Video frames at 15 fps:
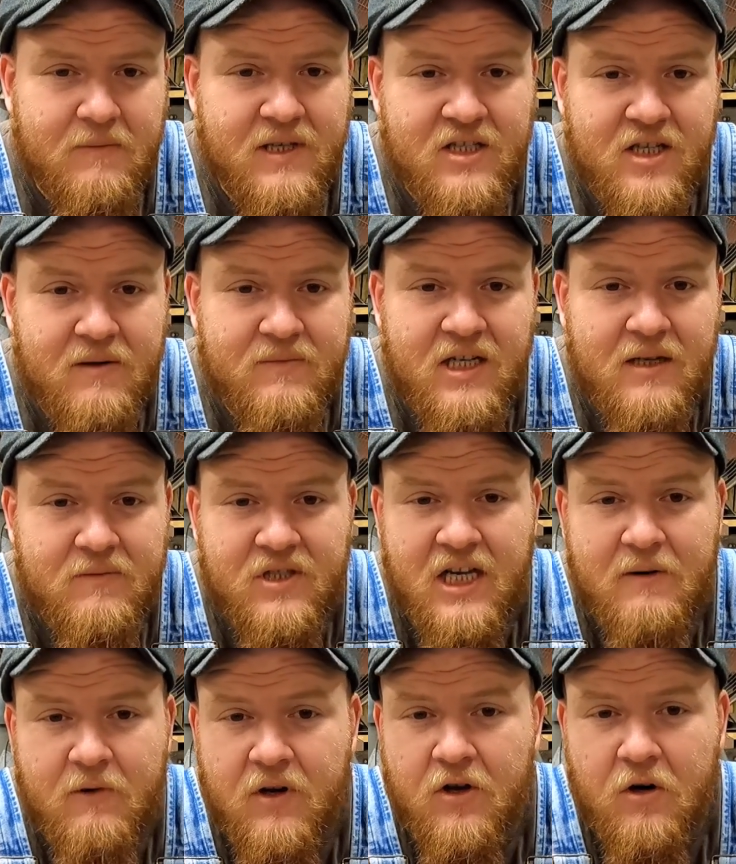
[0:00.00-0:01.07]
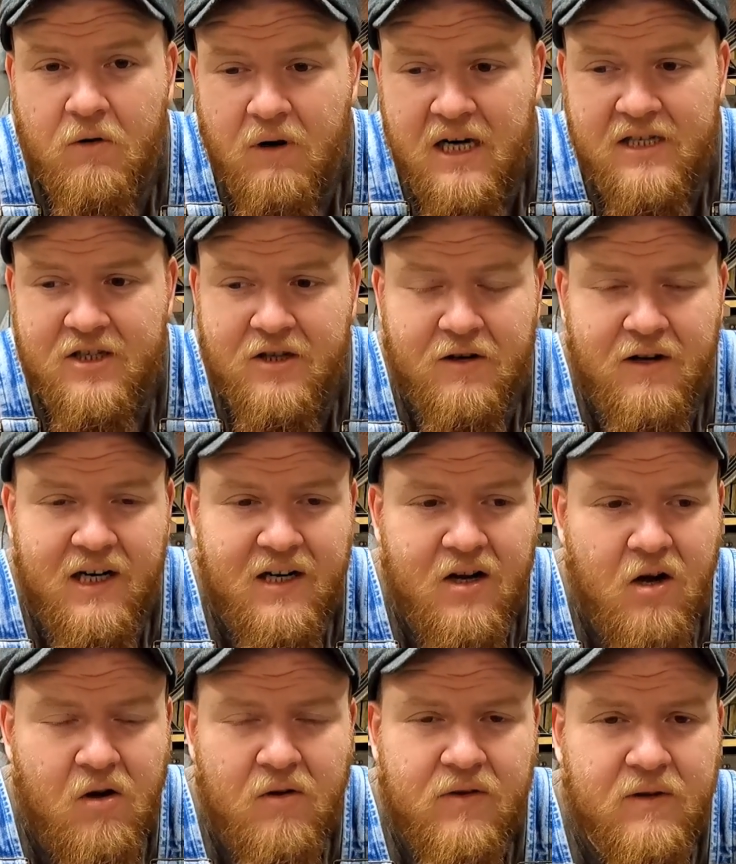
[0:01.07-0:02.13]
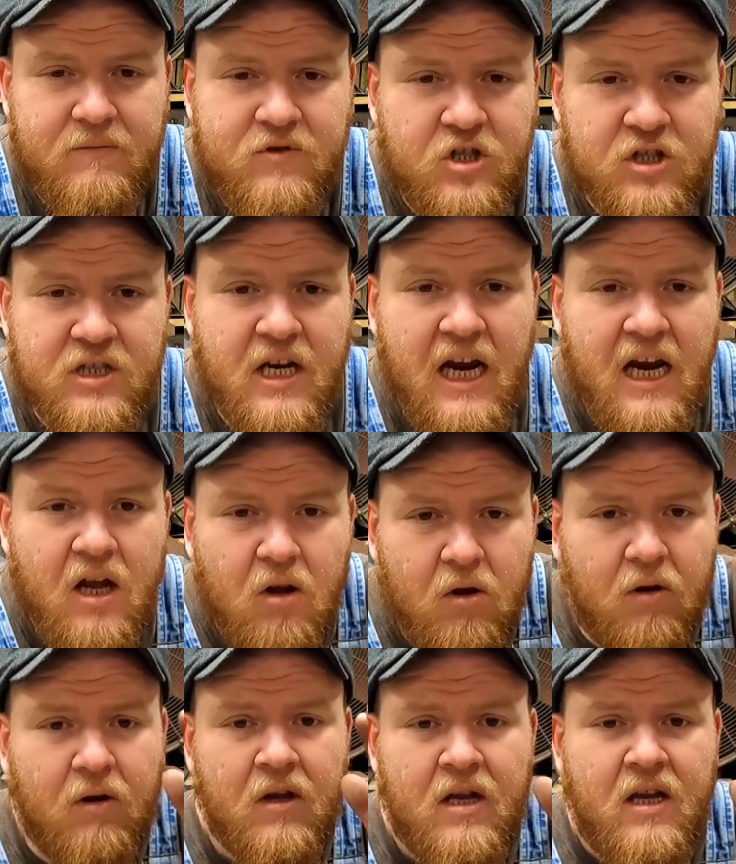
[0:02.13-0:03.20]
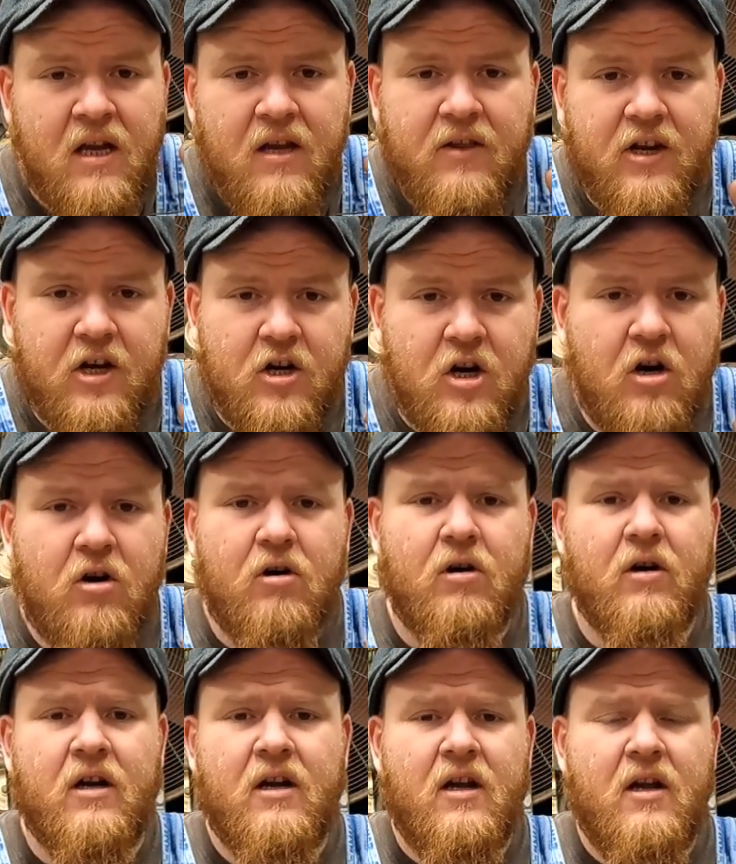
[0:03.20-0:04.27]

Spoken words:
and sometimes they were the aggressor, and all the just hell that occurred